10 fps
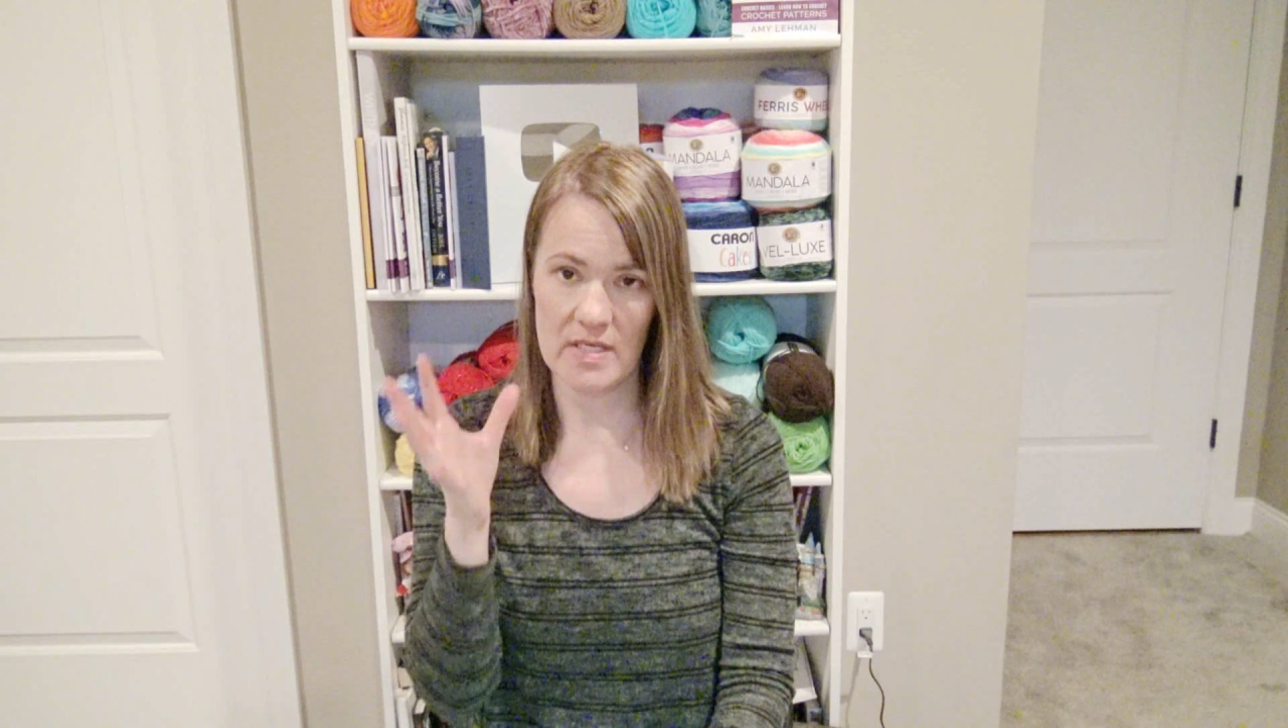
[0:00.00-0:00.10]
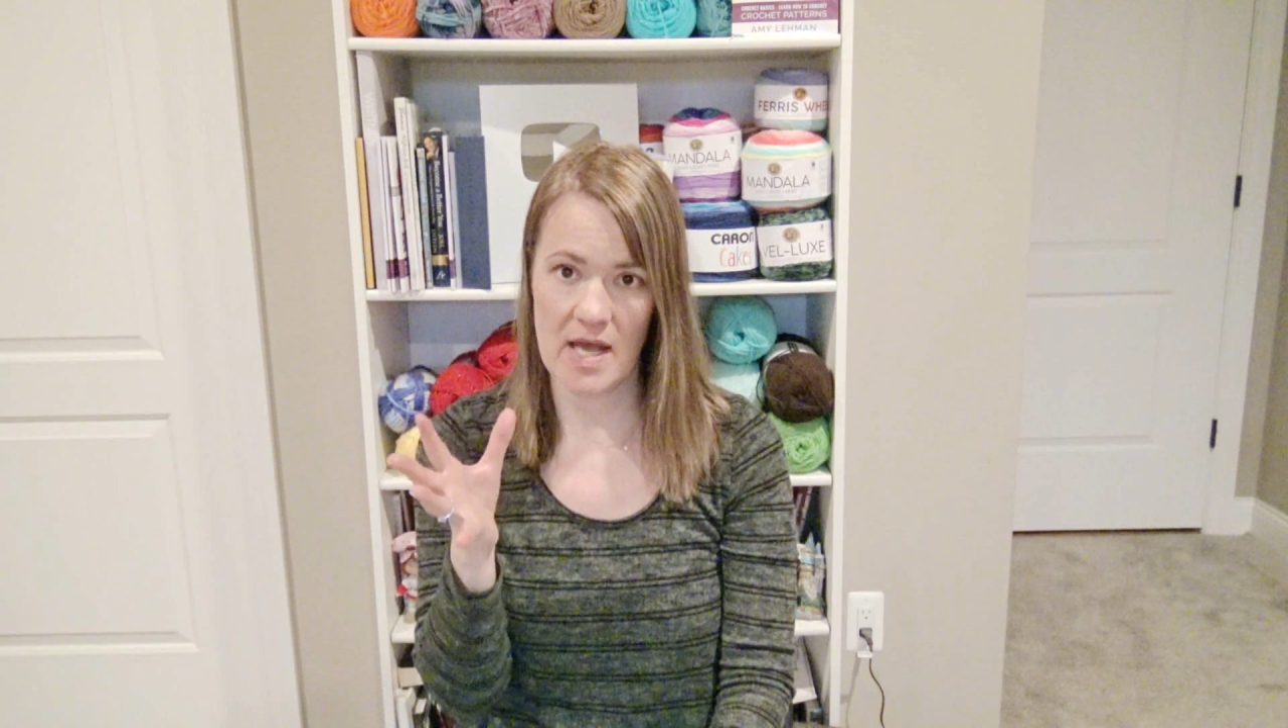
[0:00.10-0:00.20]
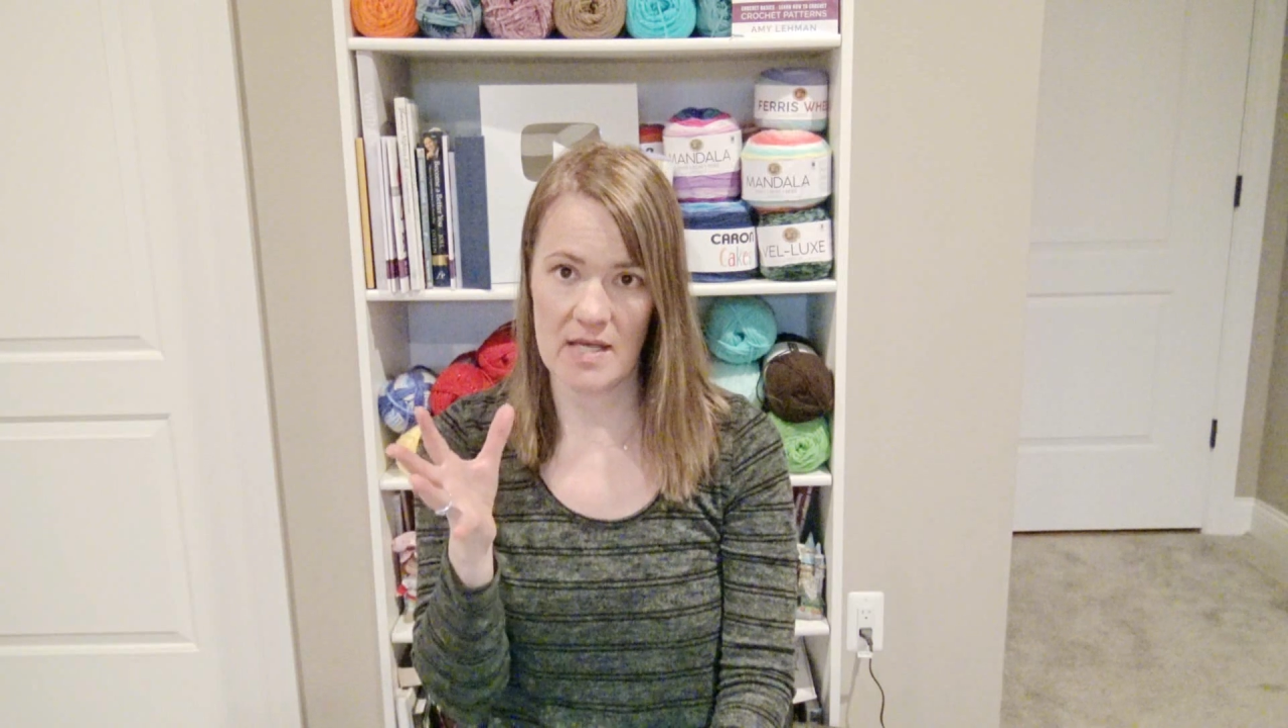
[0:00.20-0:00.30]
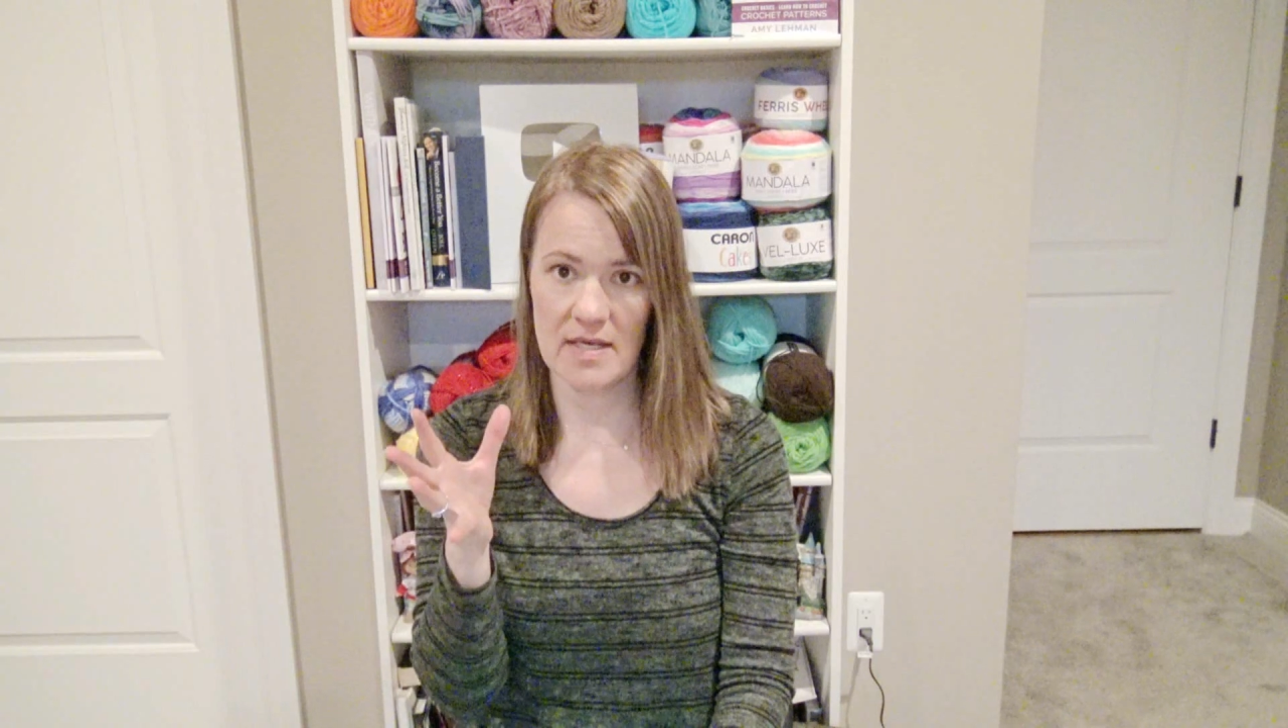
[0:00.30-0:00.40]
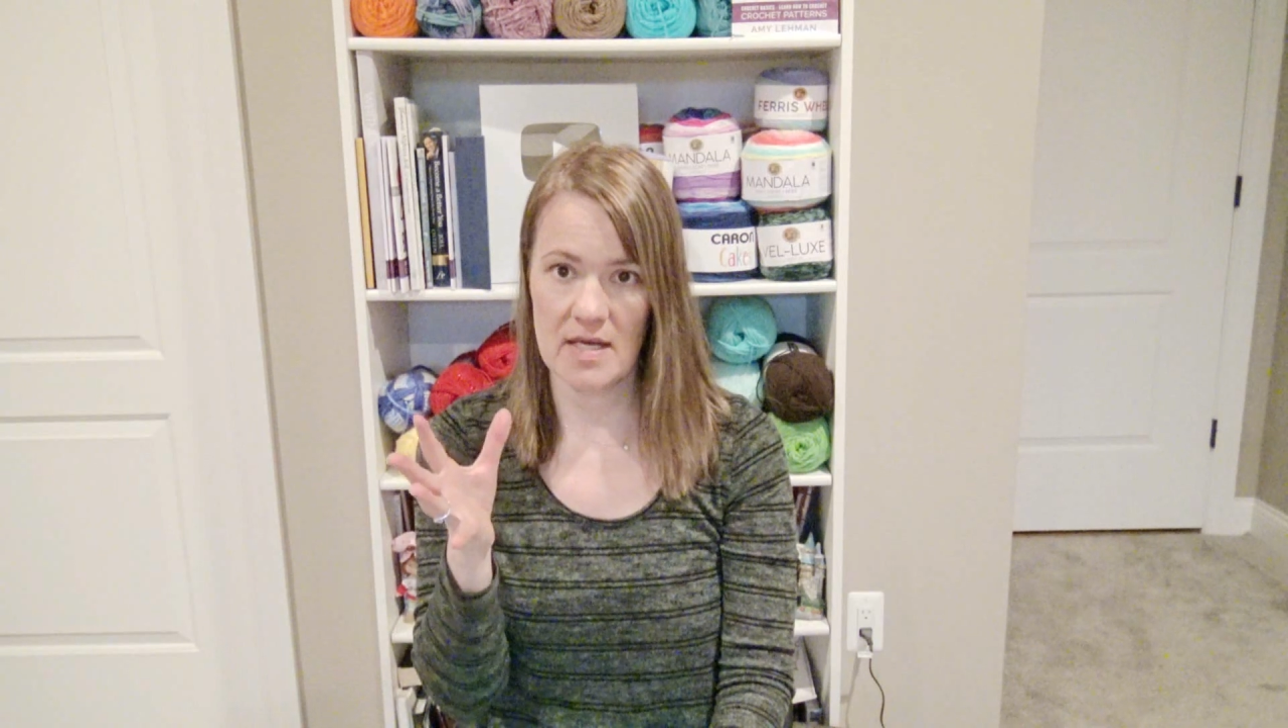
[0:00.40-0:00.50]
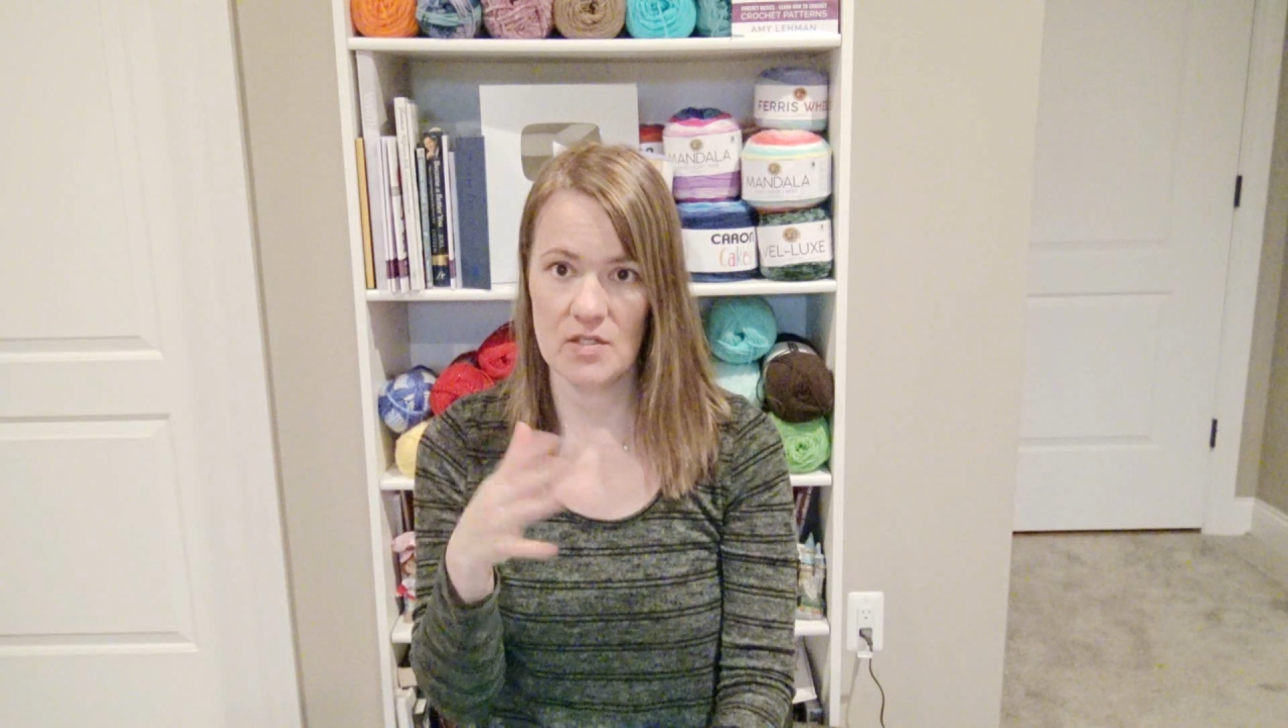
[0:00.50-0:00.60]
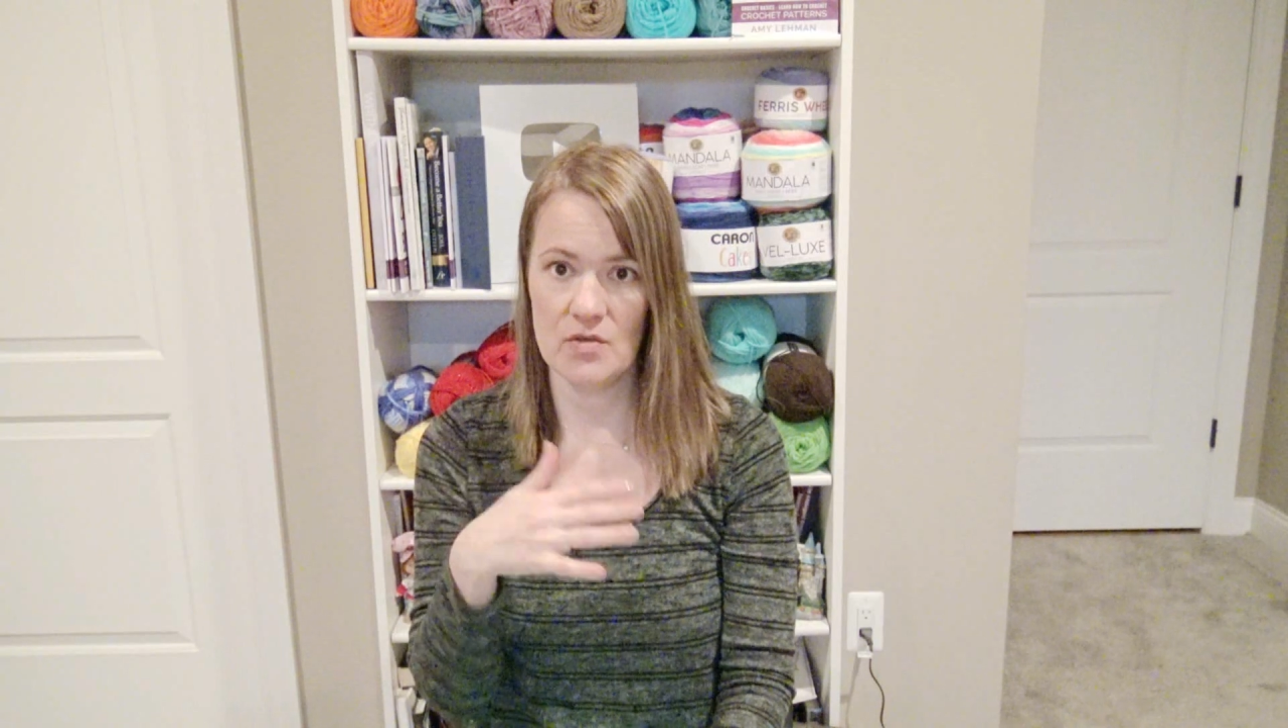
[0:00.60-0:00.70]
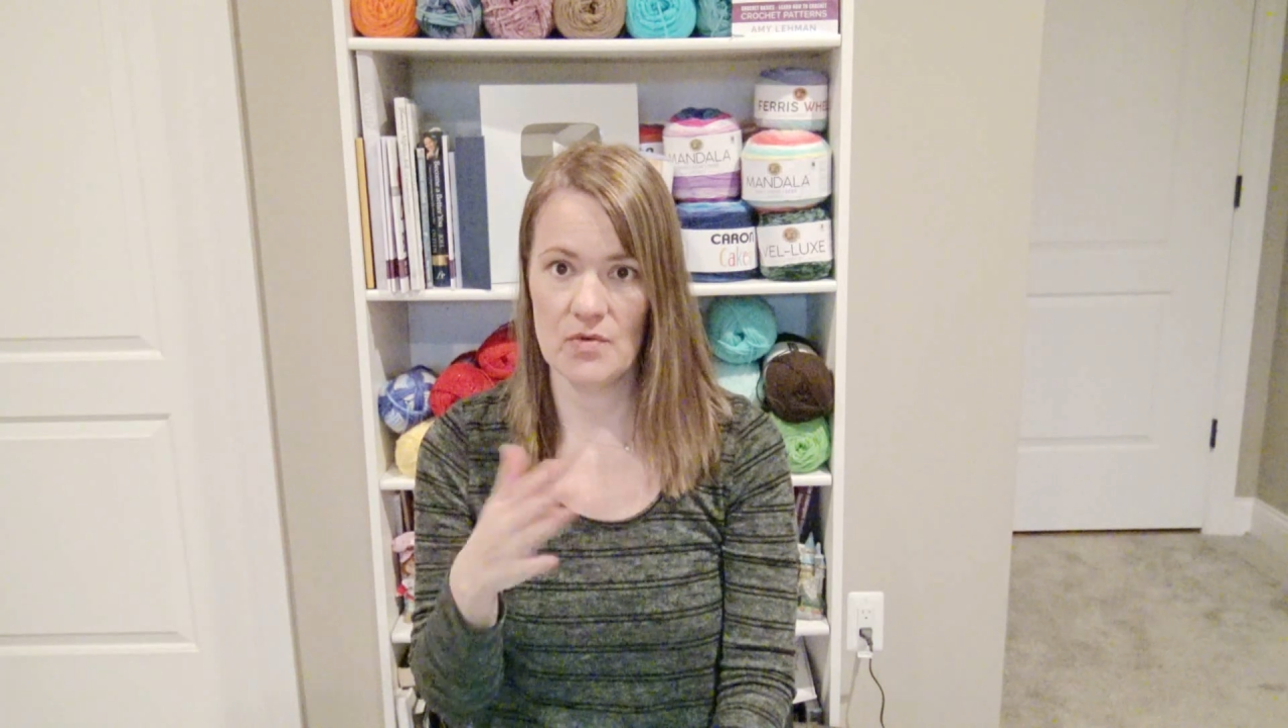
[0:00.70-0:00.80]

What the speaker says: to contact you